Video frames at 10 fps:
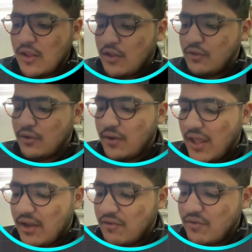Now
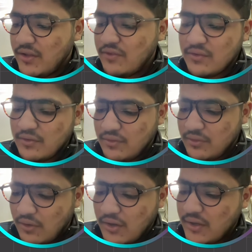L1 is
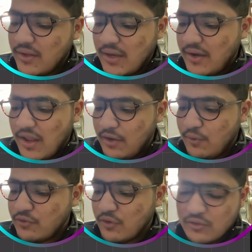not null and L2
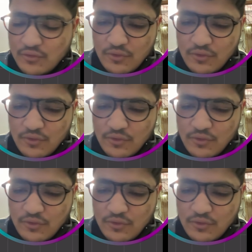is also